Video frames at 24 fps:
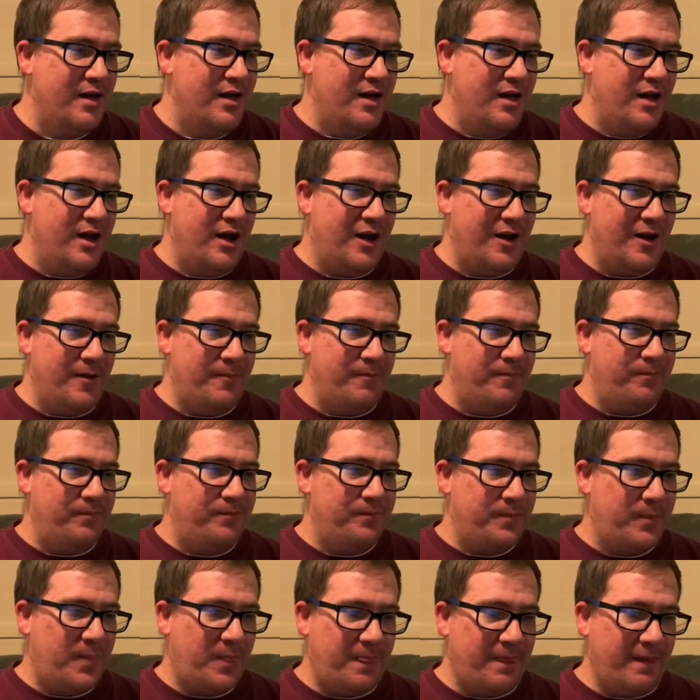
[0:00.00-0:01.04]

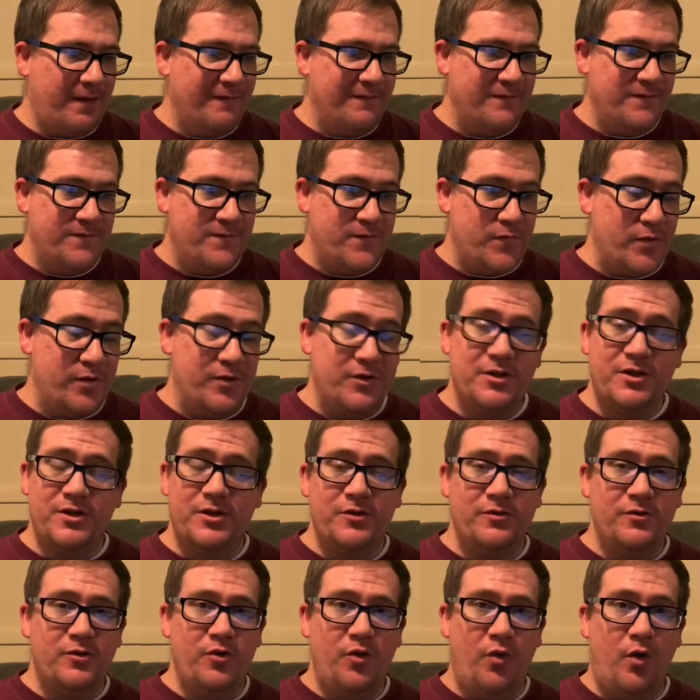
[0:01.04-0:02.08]
For those of you
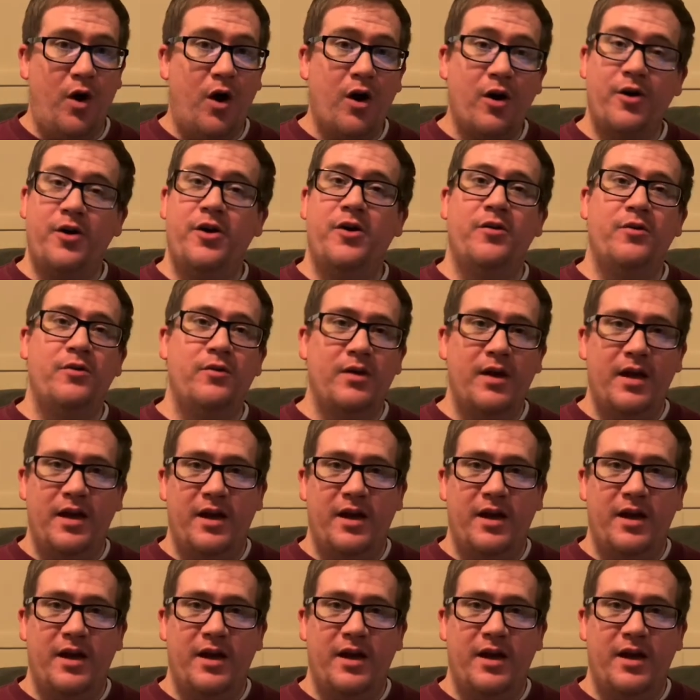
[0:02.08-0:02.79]
who are new,